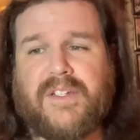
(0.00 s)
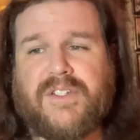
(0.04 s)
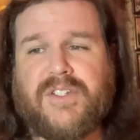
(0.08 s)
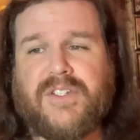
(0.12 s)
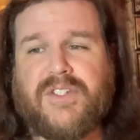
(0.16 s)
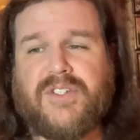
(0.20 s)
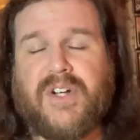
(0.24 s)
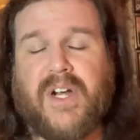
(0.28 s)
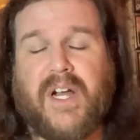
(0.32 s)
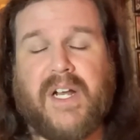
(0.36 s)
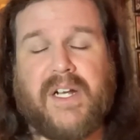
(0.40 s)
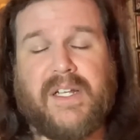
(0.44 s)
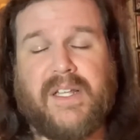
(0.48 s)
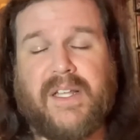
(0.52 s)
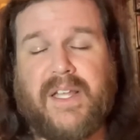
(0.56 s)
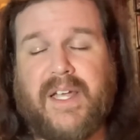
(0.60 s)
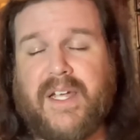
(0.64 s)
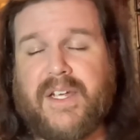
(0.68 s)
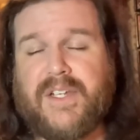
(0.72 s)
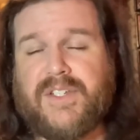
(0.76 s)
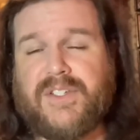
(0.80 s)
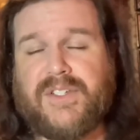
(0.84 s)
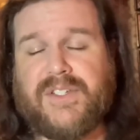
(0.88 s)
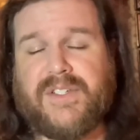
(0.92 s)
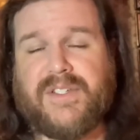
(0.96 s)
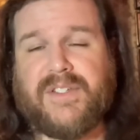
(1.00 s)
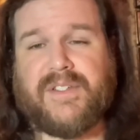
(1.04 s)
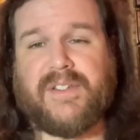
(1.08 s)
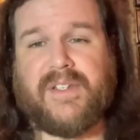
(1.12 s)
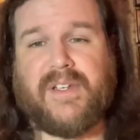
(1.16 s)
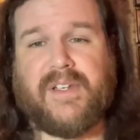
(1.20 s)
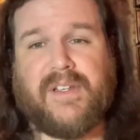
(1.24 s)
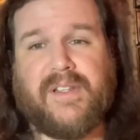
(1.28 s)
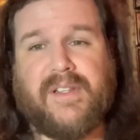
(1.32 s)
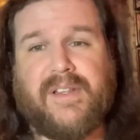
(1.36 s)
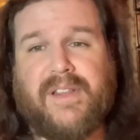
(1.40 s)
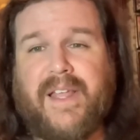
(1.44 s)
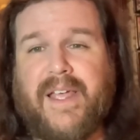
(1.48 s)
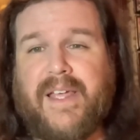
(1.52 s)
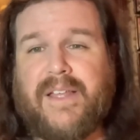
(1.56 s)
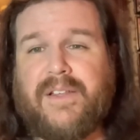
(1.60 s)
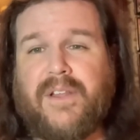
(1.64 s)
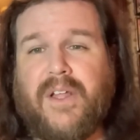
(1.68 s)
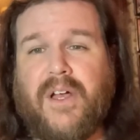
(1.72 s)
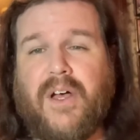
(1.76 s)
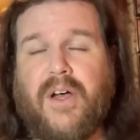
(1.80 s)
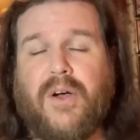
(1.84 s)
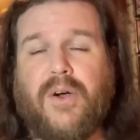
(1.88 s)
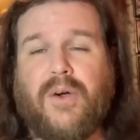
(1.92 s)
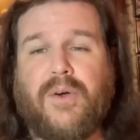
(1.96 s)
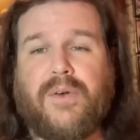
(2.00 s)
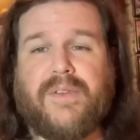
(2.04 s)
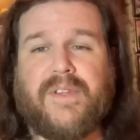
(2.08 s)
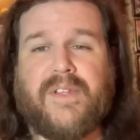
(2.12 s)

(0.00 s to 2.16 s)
she's trying to just lay low.